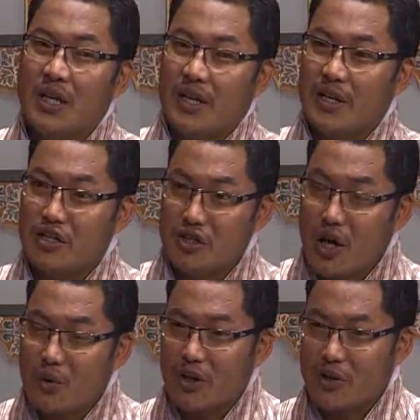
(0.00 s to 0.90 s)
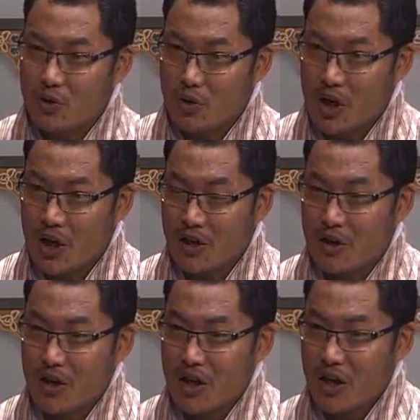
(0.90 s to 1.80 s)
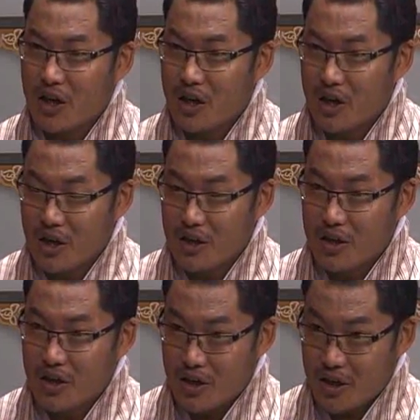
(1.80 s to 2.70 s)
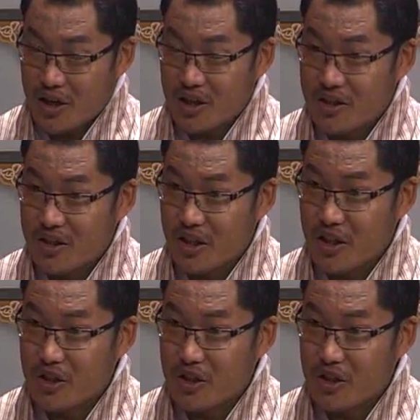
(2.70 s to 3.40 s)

And now that you are in